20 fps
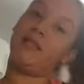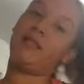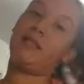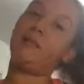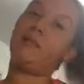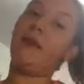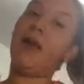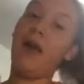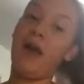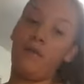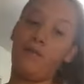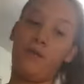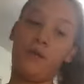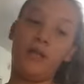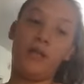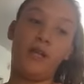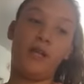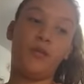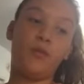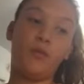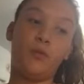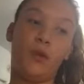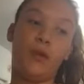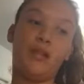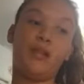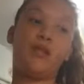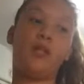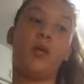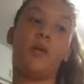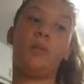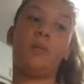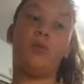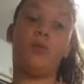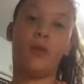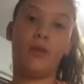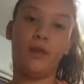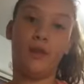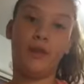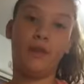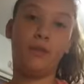to be halfway done so I can start
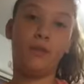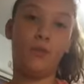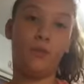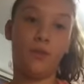boiling